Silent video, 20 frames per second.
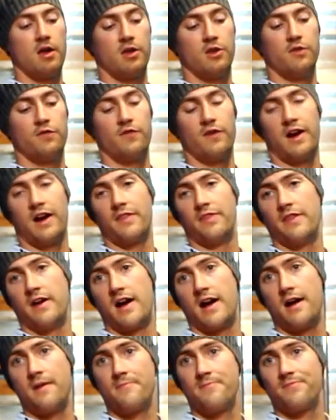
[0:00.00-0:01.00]
you find
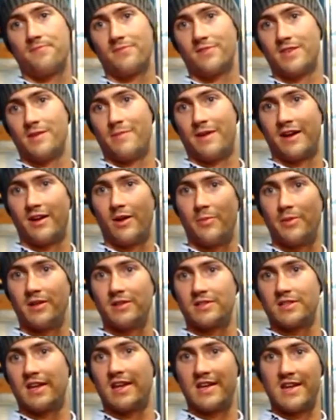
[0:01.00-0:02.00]
that you might not be
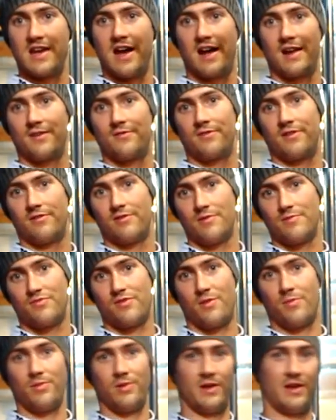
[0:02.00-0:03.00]
able to get your hand around it
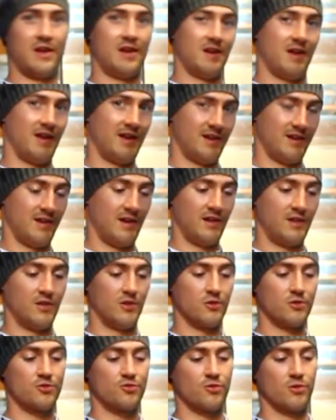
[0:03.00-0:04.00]
properly, and
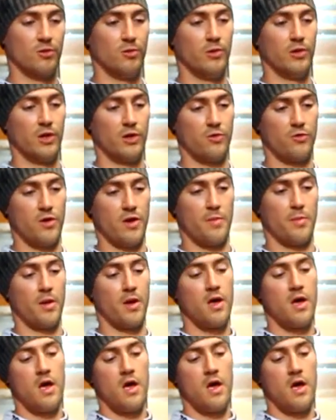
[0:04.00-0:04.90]
you'll struggle with the grip.